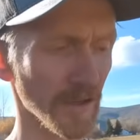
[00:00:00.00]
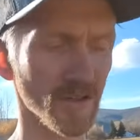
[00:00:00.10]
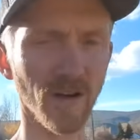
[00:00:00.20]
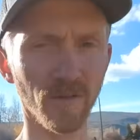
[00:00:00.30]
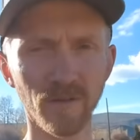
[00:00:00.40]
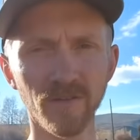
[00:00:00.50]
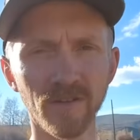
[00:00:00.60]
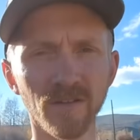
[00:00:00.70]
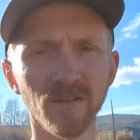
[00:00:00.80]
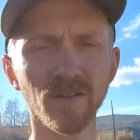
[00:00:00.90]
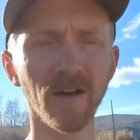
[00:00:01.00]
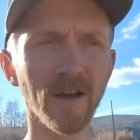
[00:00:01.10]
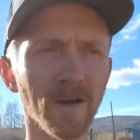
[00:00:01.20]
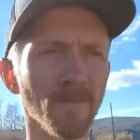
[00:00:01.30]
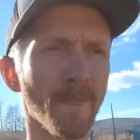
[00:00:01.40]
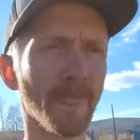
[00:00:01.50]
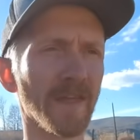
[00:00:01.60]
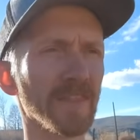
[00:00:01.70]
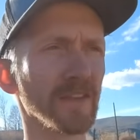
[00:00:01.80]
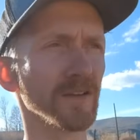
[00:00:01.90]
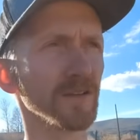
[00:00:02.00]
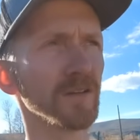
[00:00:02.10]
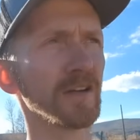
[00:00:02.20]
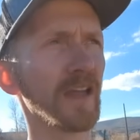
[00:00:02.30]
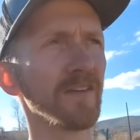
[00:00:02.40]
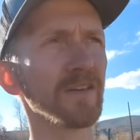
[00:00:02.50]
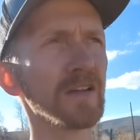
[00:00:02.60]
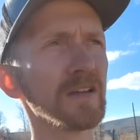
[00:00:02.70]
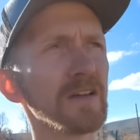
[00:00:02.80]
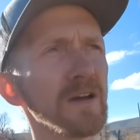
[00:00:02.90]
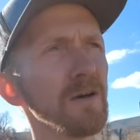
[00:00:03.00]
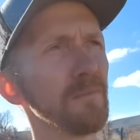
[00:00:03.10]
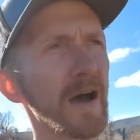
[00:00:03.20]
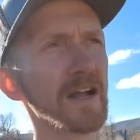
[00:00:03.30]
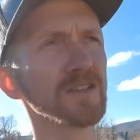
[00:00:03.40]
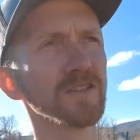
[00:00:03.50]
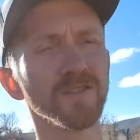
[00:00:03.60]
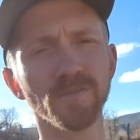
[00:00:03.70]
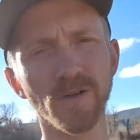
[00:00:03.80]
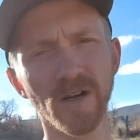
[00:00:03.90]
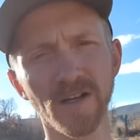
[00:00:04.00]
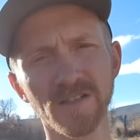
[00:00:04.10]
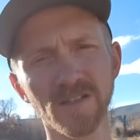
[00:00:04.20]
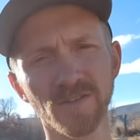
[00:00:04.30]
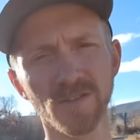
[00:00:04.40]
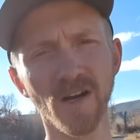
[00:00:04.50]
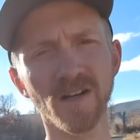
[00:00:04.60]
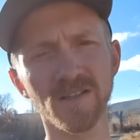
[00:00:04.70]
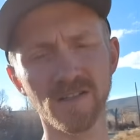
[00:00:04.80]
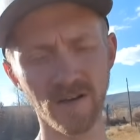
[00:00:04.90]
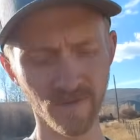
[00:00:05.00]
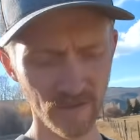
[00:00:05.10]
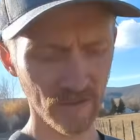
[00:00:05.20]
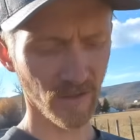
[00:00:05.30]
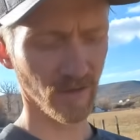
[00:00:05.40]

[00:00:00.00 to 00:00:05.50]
trying Rivian. I think they're learning every batch of production of trucks, and every year